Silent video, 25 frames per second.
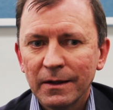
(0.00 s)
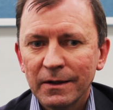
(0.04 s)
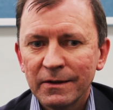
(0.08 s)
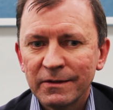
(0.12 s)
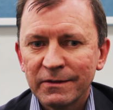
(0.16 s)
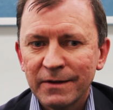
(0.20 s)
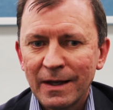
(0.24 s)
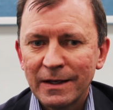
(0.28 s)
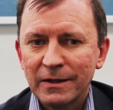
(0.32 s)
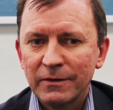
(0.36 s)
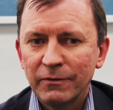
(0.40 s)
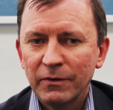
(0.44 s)

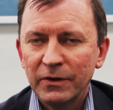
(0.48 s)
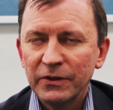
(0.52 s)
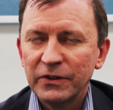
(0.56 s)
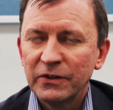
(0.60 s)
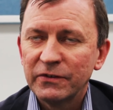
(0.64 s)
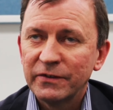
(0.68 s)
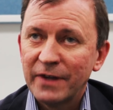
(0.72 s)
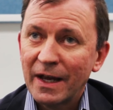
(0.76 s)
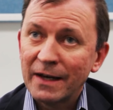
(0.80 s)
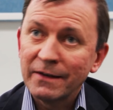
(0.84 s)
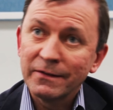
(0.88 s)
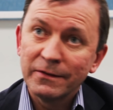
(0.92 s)
Centre of
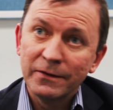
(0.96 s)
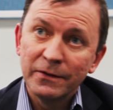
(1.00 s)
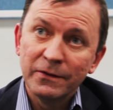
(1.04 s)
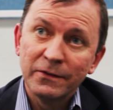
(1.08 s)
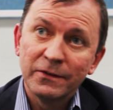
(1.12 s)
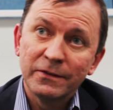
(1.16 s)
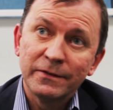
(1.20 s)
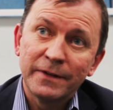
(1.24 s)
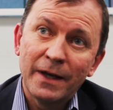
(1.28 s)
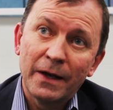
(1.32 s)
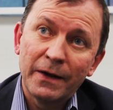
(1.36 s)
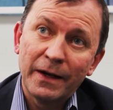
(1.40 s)
Logistics
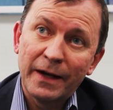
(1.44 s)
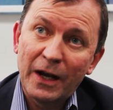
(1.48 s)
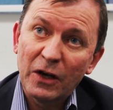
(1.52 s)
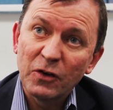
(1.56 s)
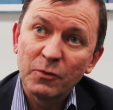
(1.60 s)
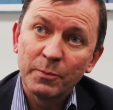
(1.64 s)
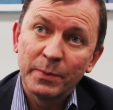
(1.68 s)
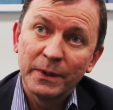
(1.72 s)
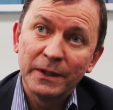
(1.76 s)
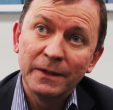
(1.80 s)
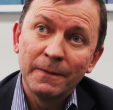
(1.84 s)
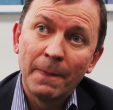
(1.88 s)
Excellence down in
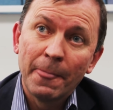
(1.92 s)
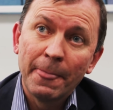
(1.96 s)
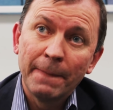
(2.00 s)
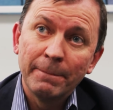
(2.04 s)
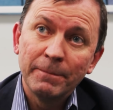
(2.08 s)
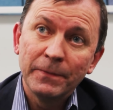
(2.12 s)
Ashby,